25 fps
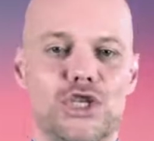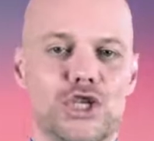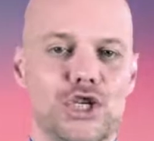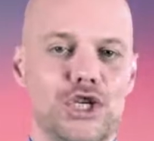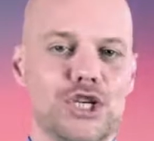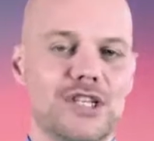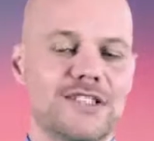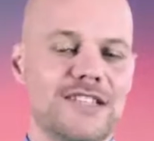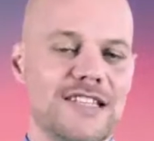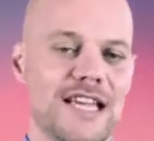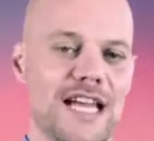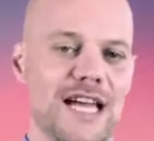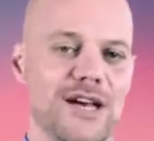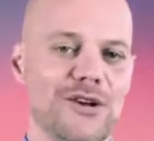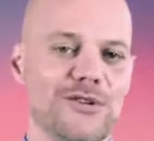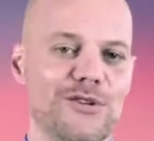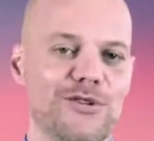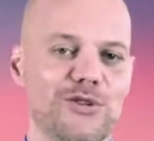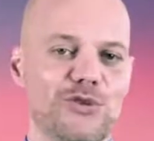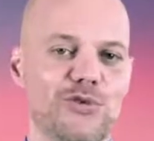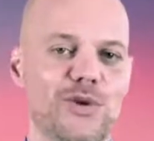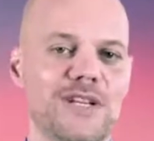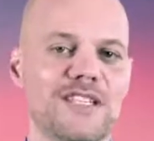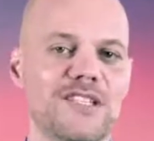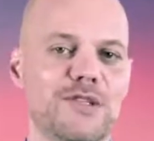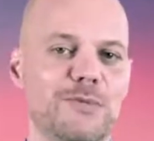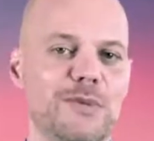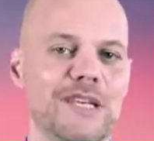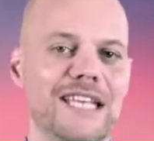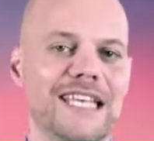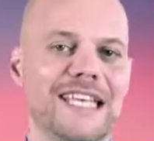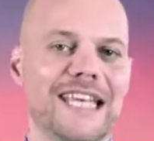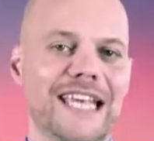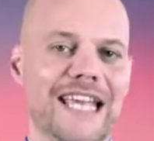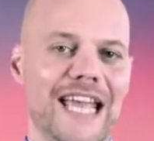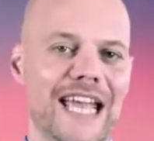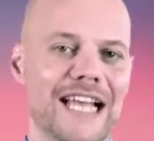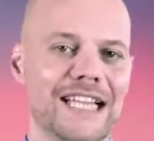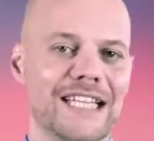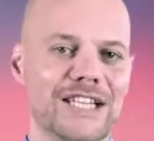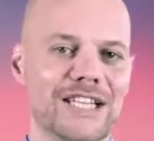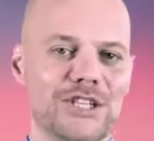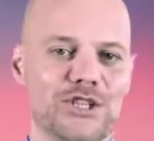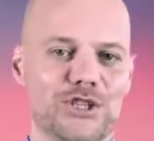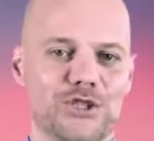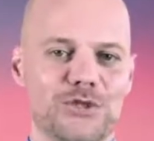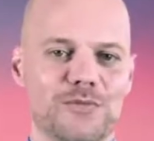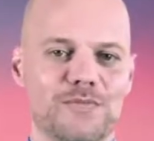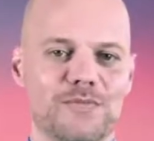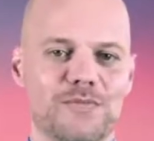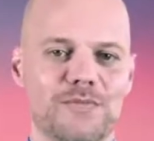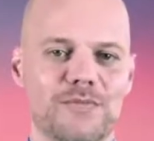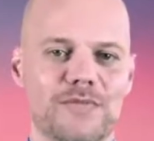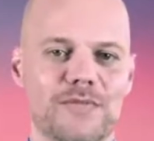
j sound when speaking English.